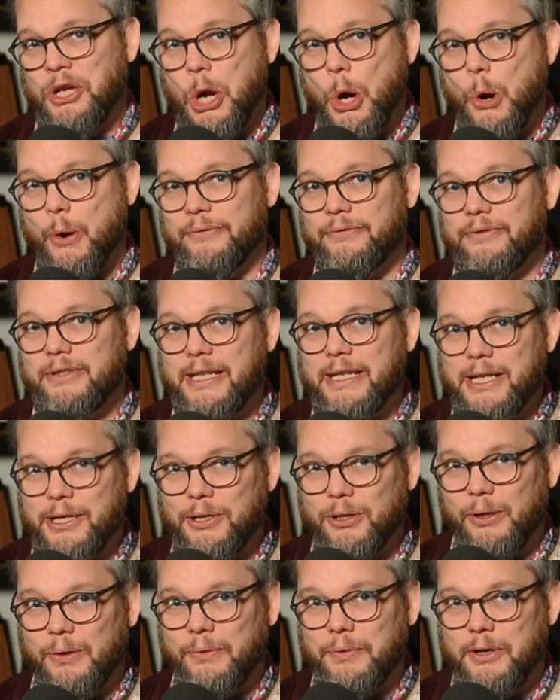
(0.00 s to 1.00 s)
if
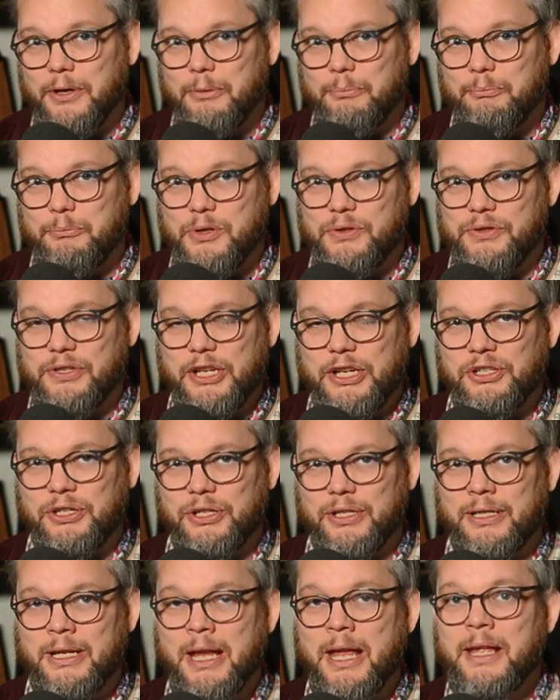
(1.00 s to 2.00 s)
Neil, the
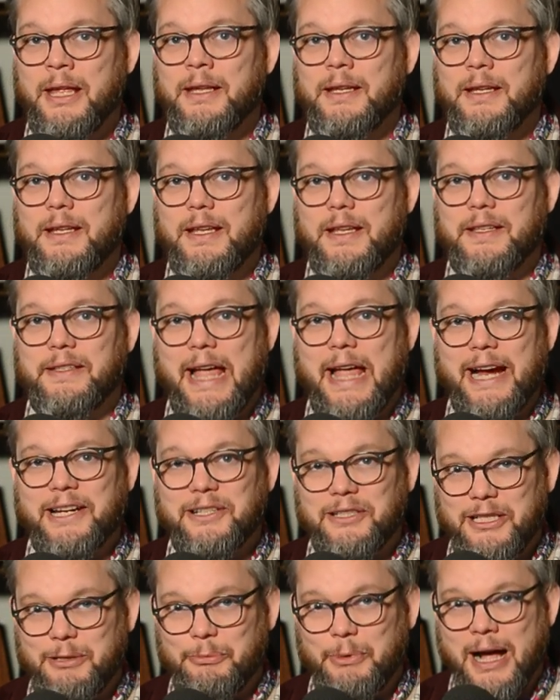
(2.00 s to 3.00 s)
musician, is
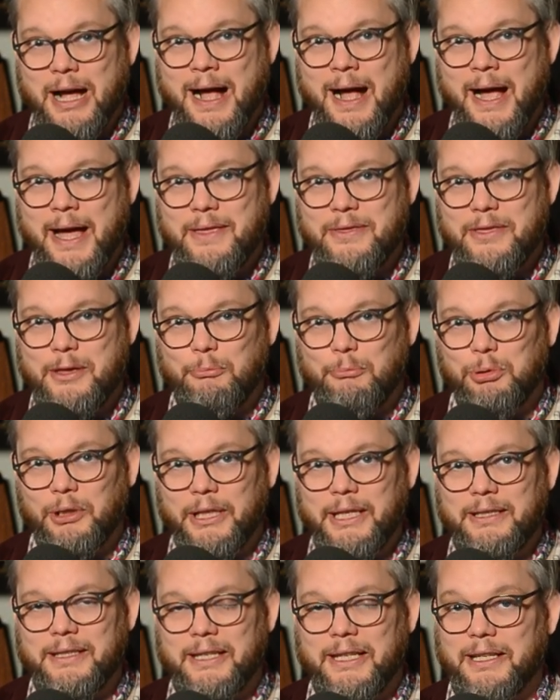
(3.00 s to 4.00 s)
actually behind the
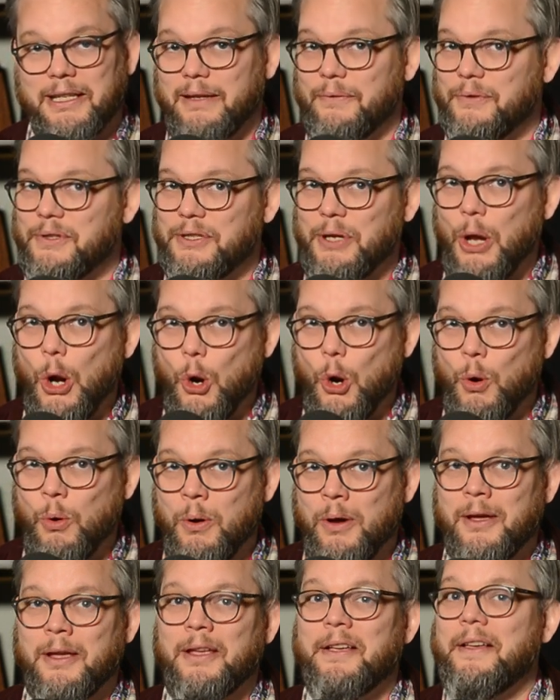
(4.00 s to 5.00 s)
blending. If so,
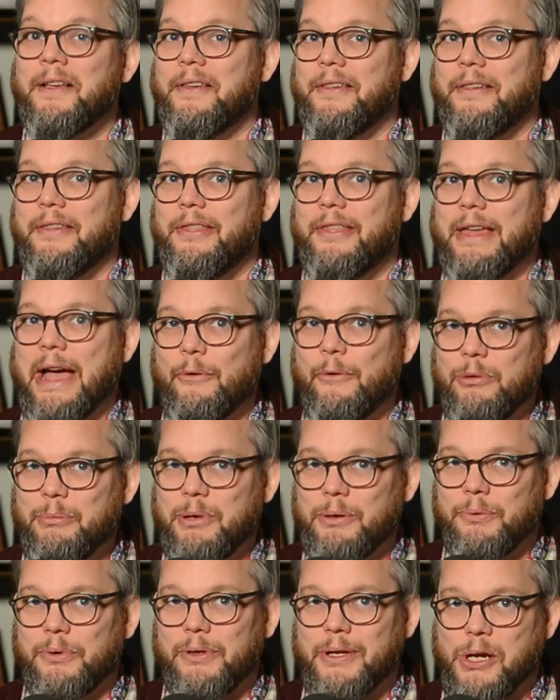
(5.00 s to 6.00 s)
that would
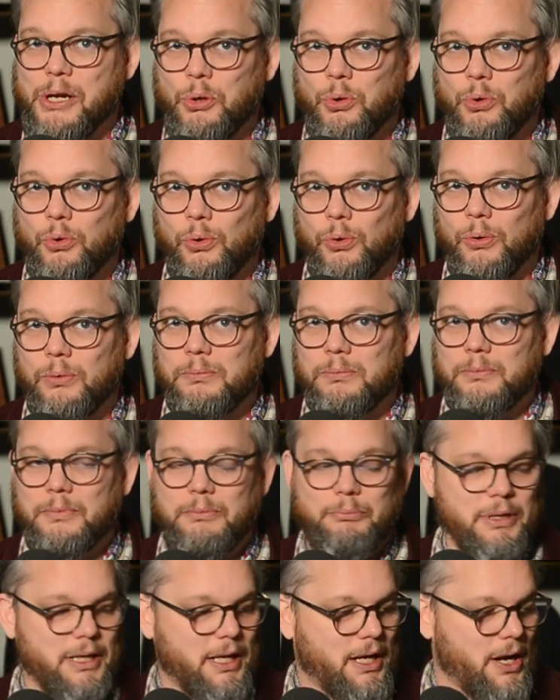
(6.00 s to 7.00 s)
be really cool
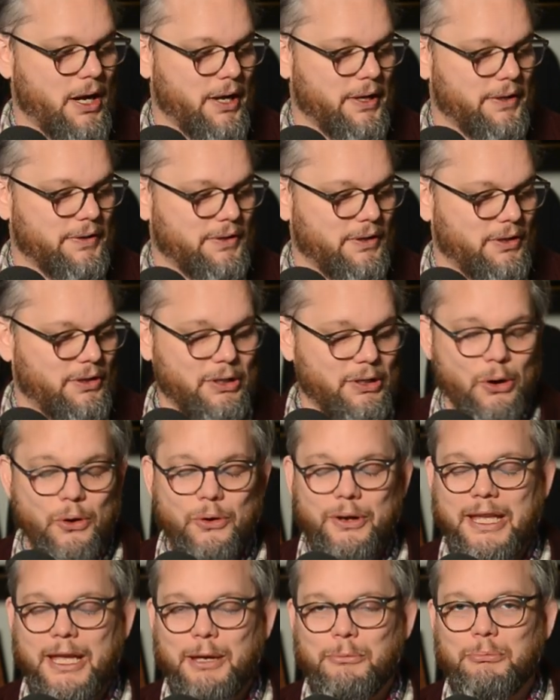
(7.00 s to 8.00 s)
because you
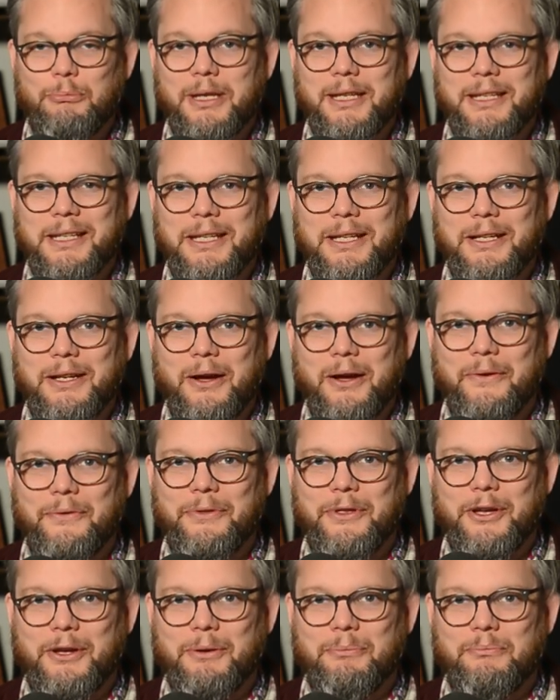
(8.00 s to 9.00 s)
don't get many of
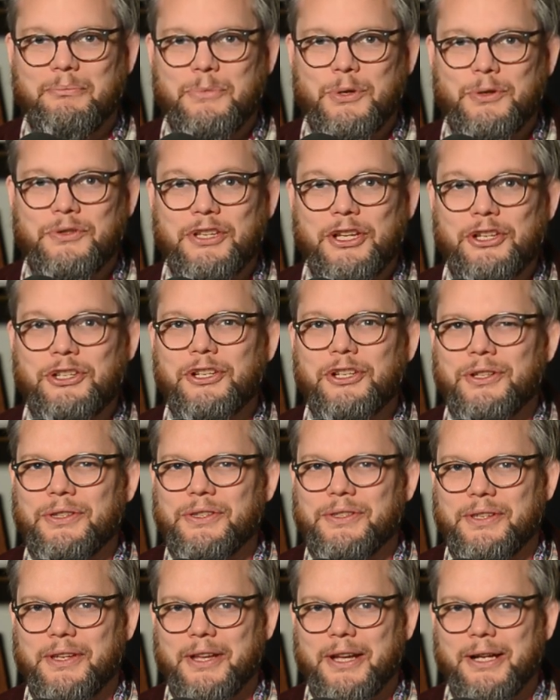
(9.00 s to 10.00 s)
the
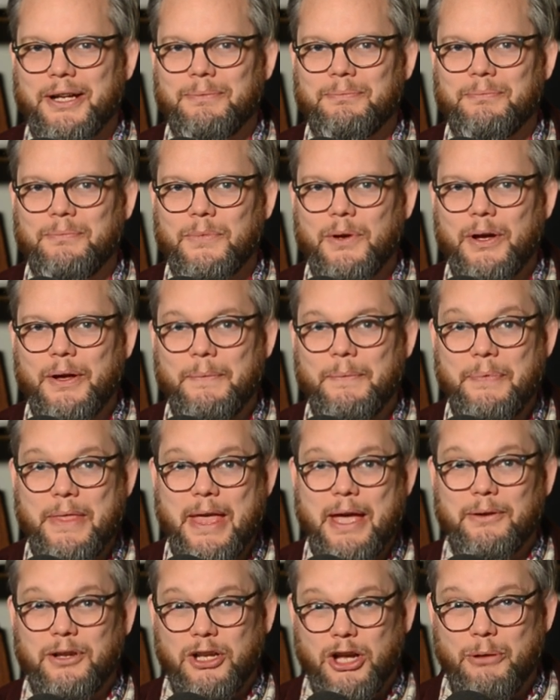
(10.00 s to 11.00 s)
musicians um, uh,
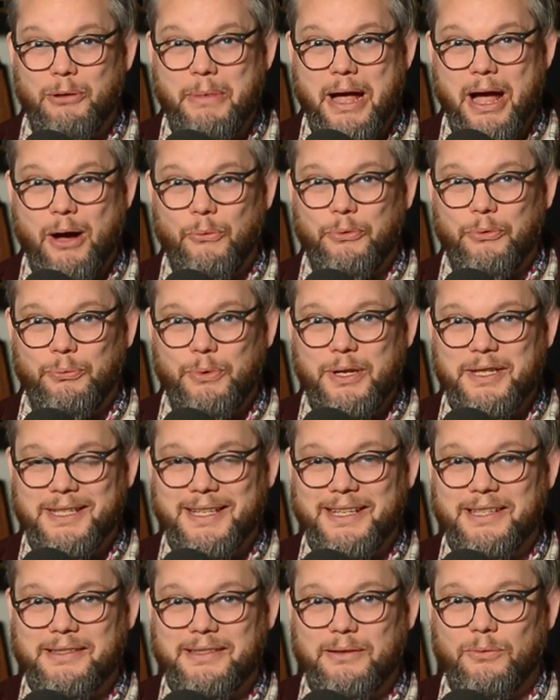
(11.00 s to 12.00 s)
that come out with
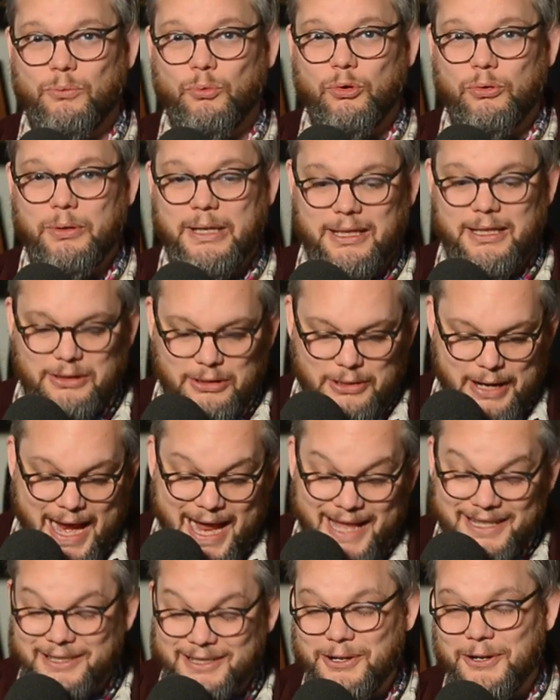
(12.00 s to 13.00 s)
whiskeys will get their
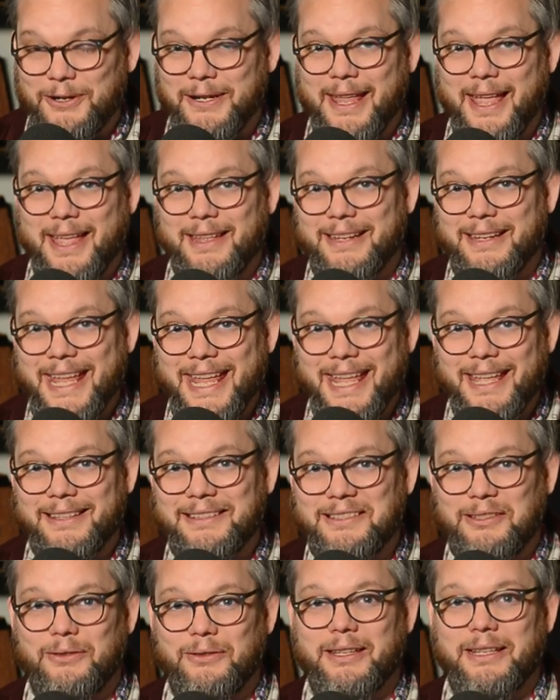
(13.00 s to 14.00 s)
hands dirty and
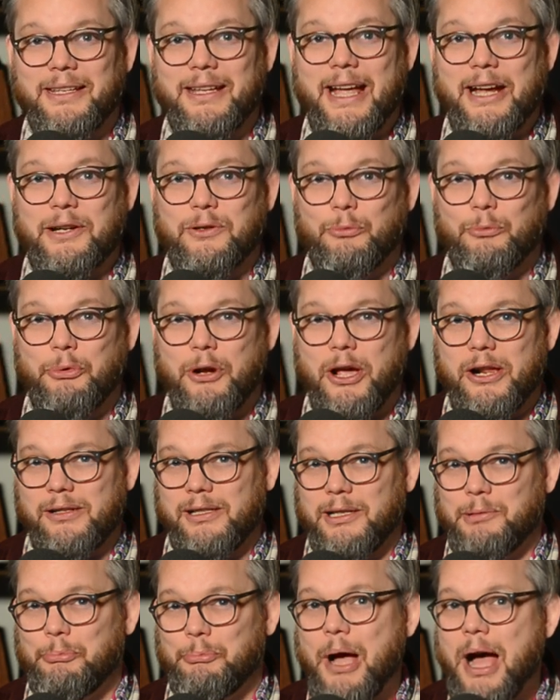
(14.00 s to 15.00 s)
into the actual product.
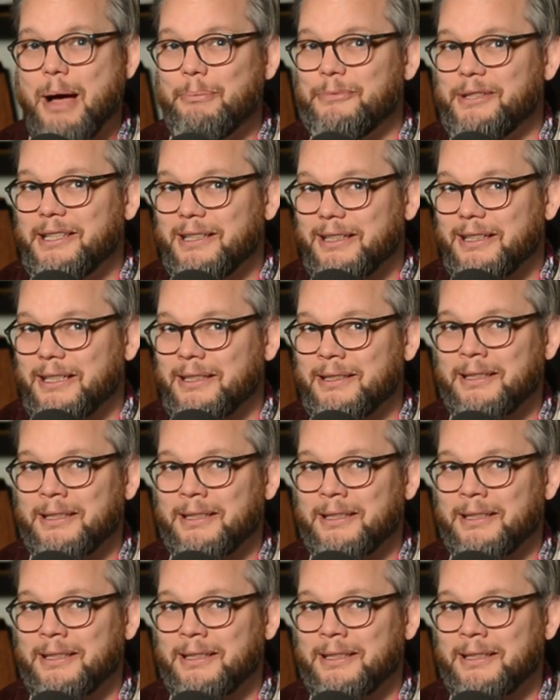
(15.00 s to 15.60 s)
Like Bob Dylan